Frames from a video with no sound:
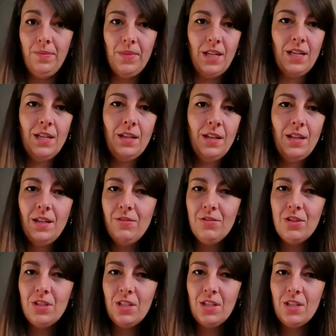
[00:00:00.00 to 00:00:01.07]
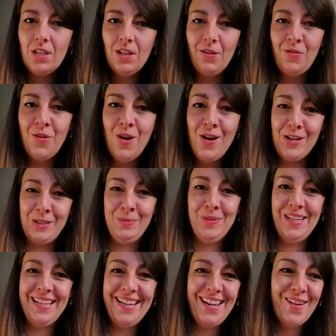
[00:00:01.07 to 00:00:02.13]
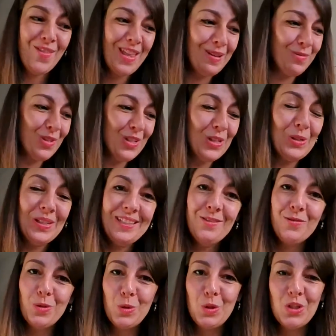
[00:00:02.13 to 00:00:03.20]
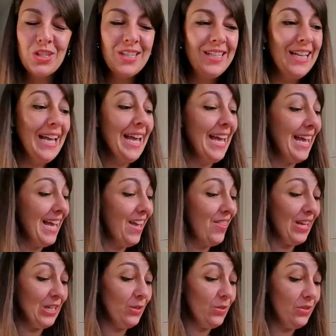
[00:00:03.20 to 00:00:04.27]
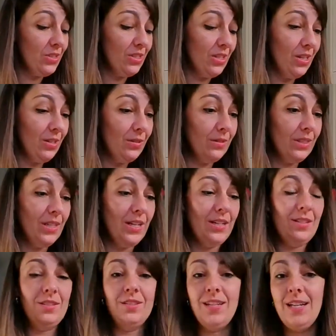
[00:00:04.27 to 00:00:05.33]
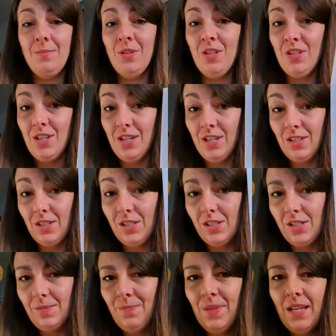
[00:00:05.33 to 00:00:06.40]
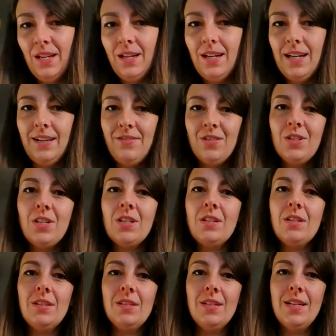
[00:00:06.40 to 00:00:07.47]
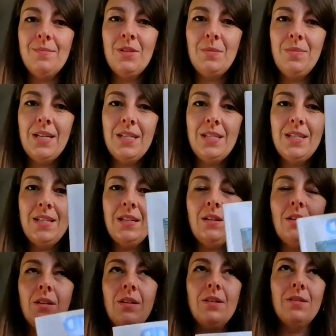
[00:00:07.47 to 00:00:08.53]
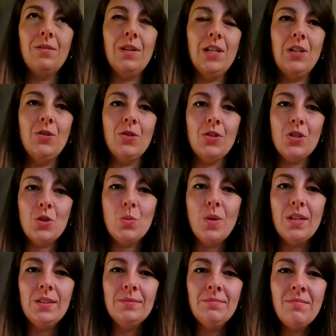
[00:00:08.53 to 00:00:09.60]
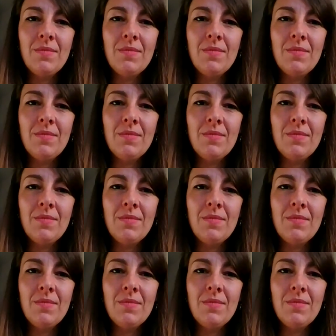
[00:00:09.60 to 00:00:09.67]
I haven't stitched any fox, but I love them. So in the future. And I also got diamond dots. I've started a diamond painting. Oh, a really gorgeous one.